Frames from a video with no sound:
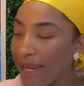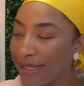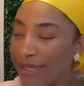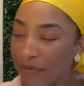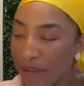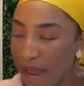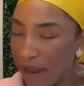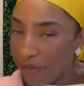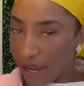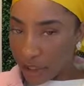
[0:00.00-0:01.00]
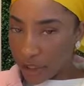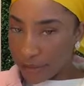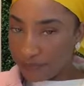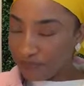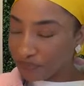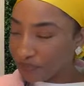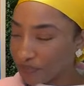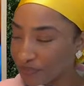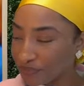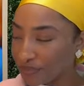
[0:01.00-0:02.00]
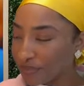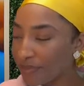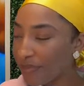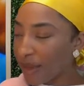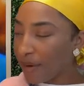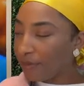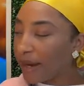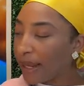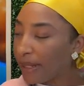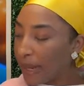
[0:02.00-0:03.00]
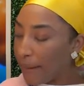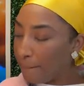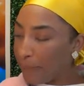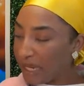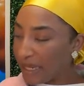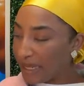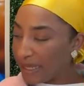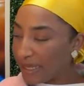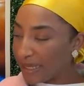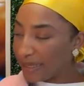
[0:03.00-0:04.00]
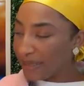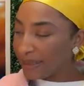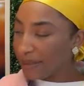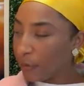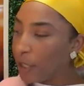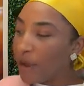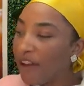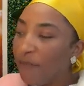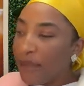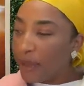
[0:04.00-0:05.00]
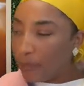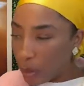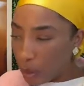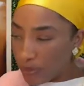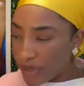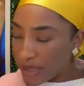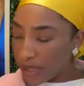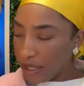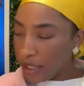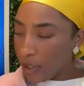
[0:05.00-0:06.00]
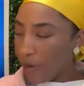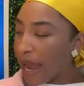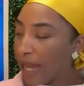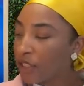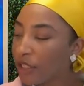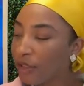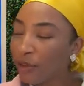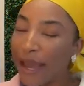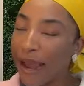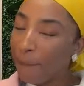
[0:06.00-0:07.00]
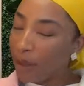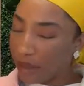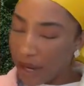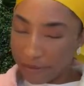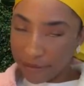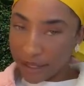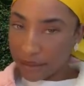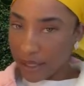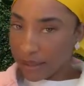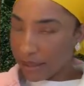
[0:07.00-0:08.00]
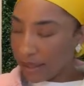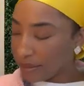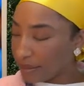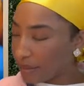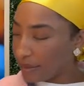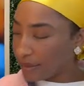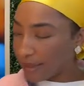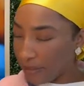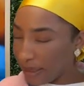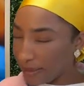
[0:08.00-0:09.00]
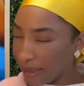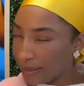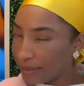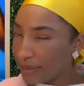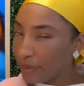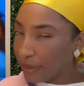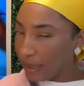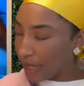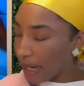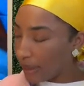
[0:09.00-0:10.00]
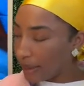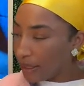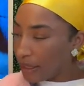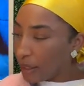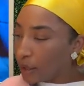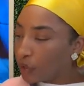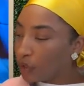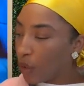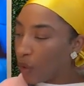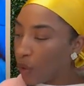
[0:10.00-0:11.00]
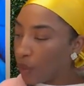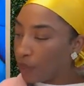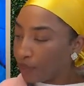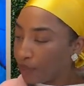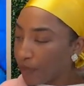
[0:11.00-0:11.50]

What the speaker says: It's giving high fashion, right? But when you have big boobs, you can't pull off like a lot of things. Does that make sense? You really can't. So